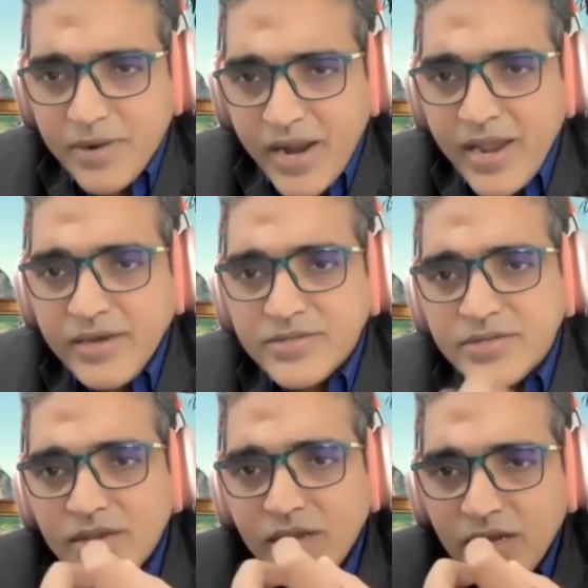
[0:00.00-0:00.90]

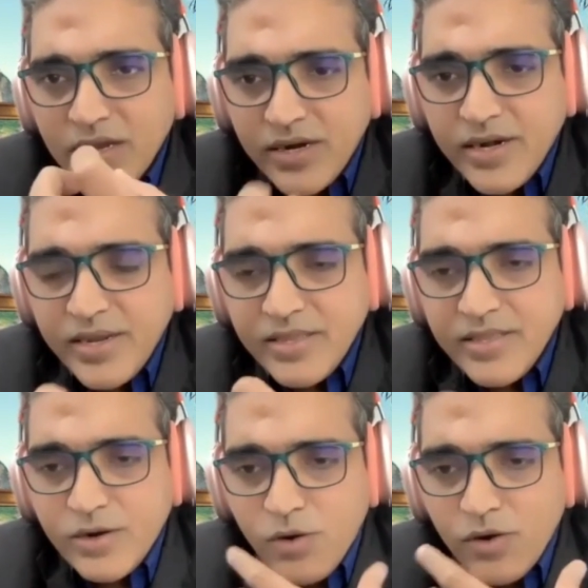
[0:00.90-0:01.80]
brands, creating
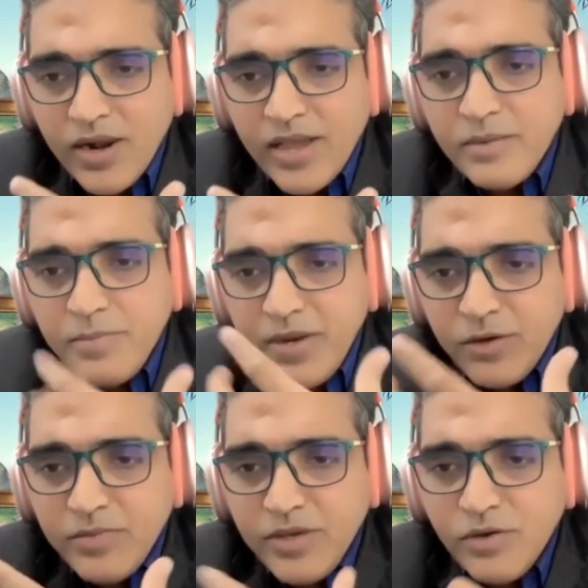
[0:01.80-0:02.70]
their online
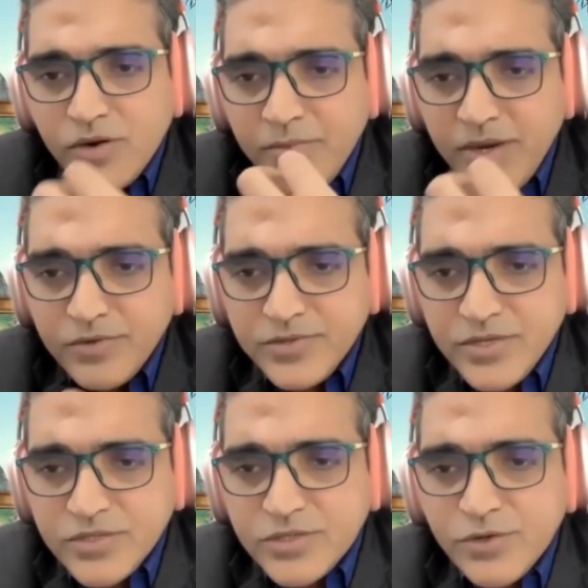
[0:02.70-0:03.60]
B2B or
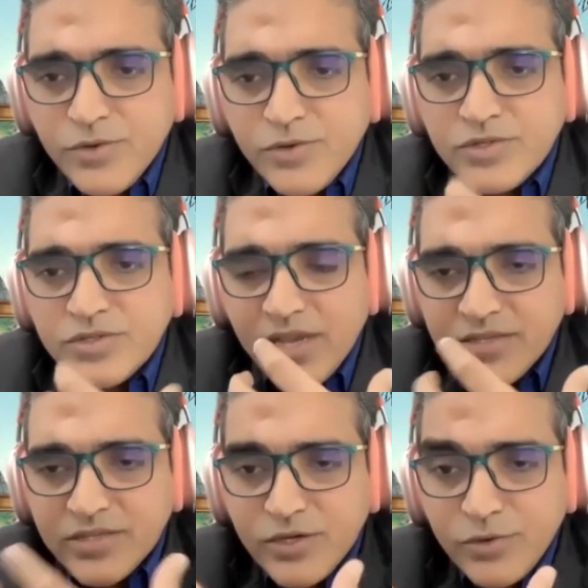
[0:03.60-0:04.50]
B2C stores,
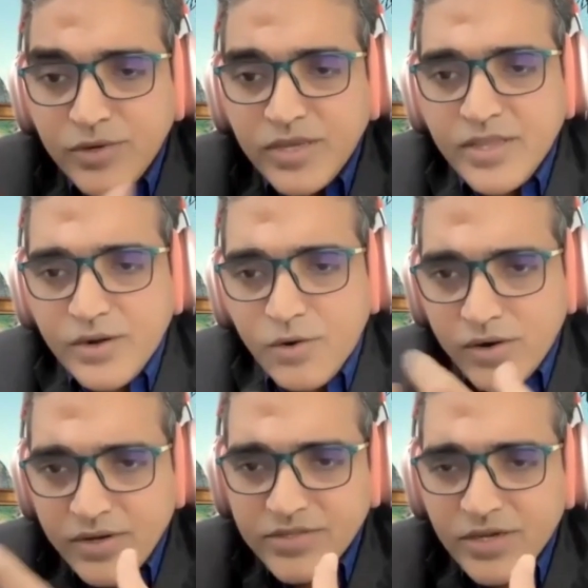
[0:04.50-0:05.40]
executing their
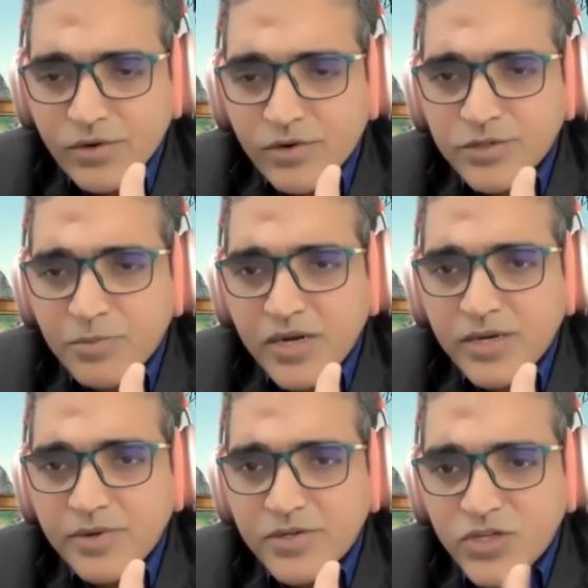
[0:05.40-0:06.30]
orders across
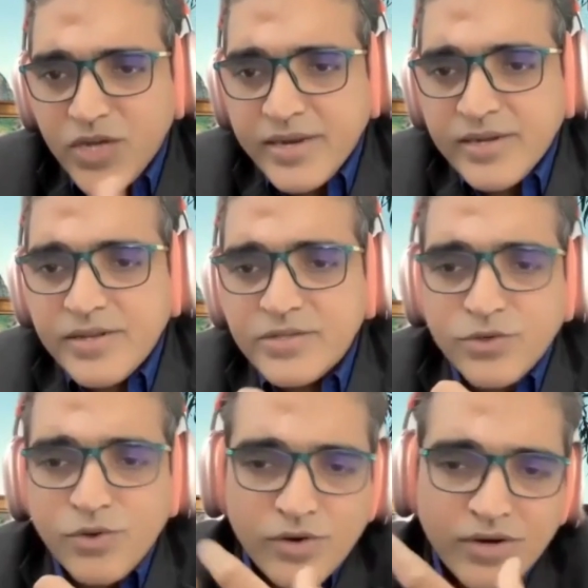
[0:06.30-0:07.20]
multiple
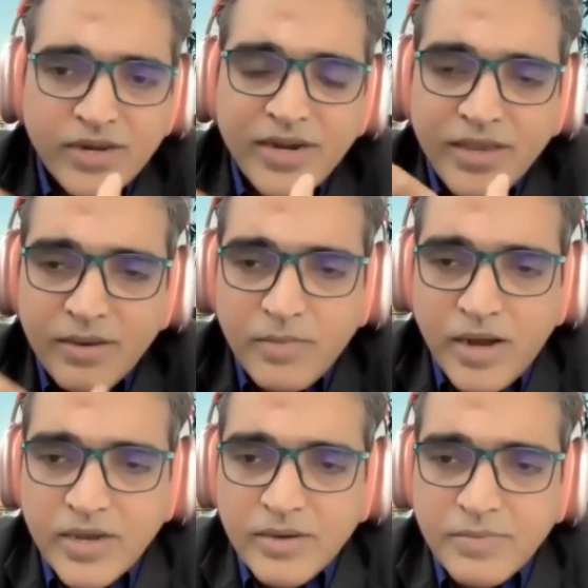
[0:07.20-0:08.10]
channels, or creating a
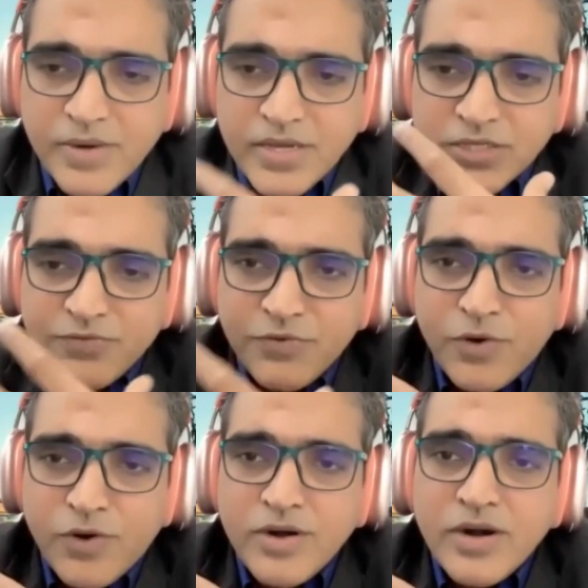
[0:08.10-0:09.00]
marketplace
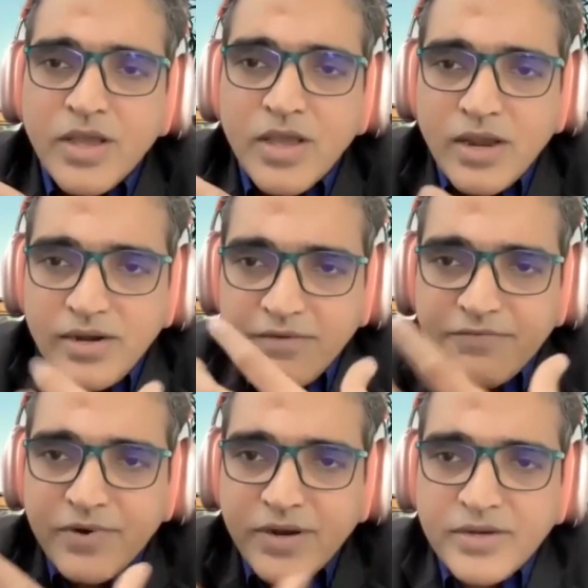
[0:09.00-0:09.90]
for
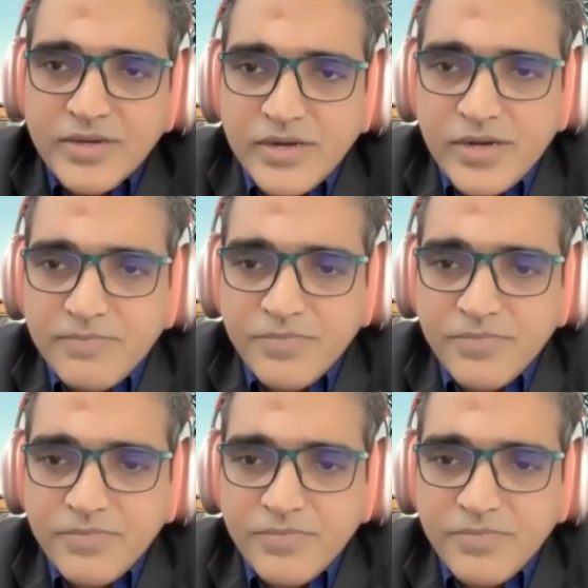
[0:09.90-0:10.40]
different